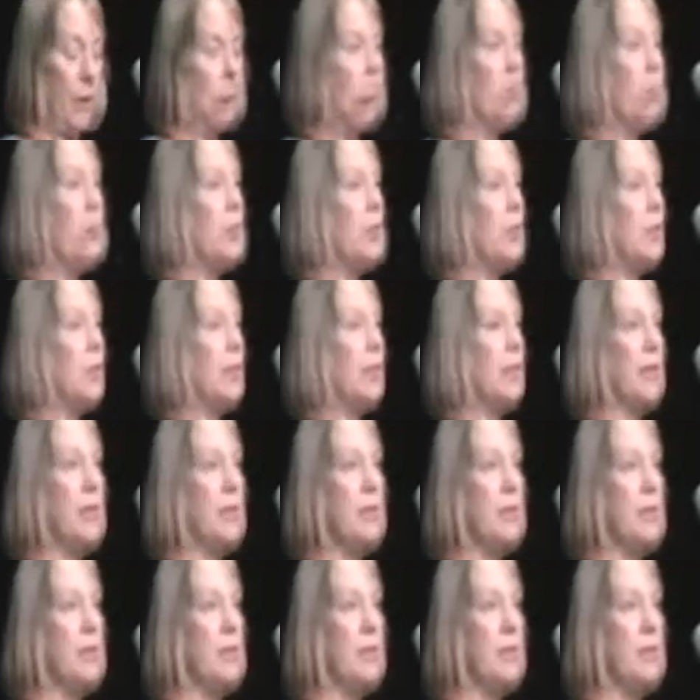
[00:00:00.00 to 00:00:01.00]
Words have
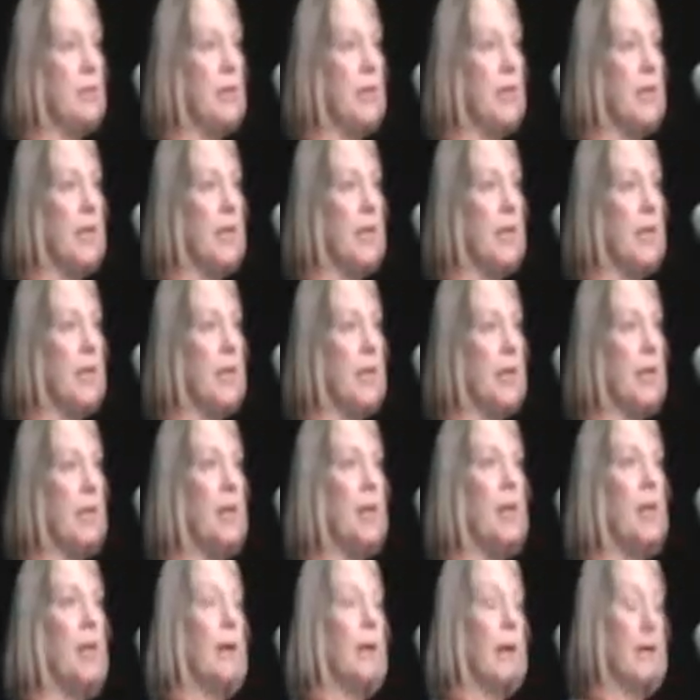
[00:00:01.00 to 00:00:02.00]
no say,
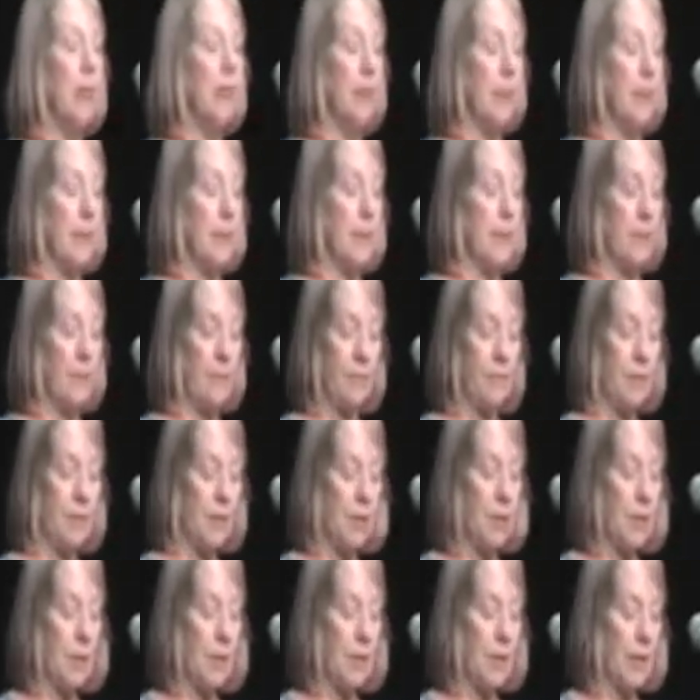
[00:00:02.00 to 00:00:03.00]
eyes have no
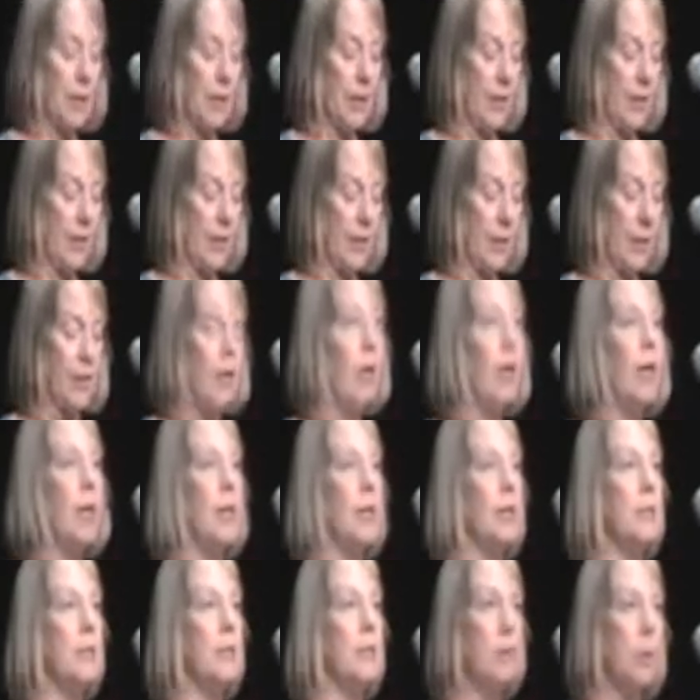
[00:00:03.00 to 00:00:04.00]
sight,
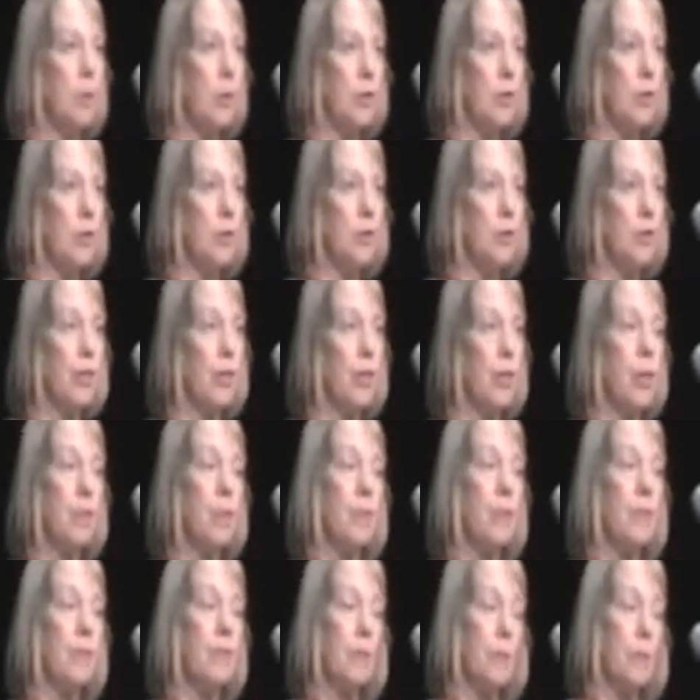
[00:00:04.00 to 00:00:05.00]
and poetry
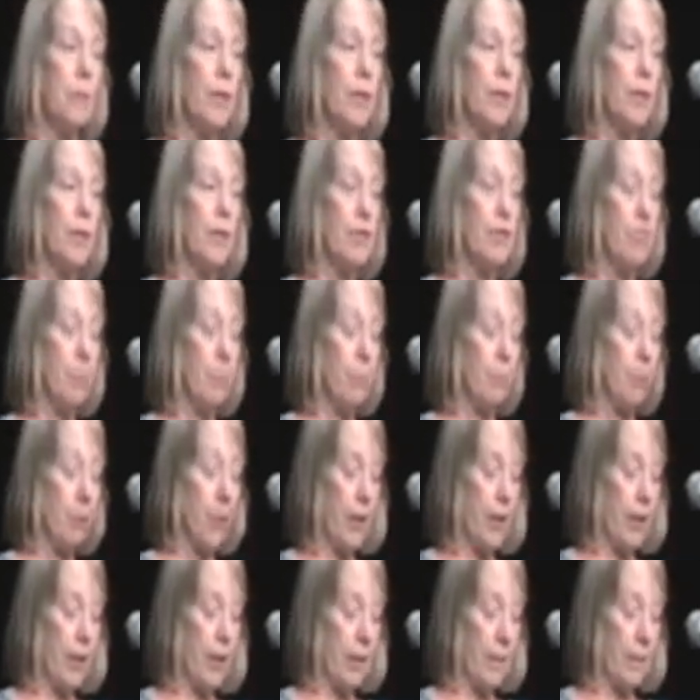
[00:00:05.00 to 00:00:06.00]
gives way to
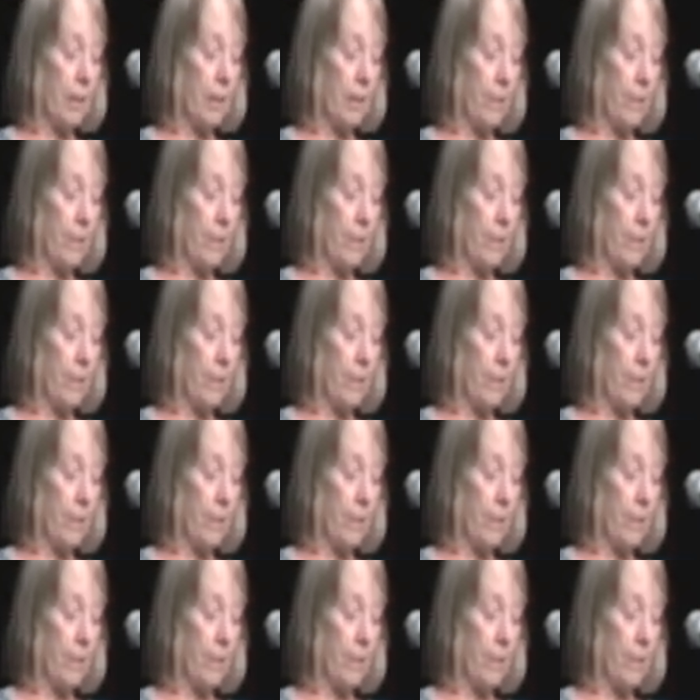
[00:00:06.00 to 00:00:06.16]
prayer.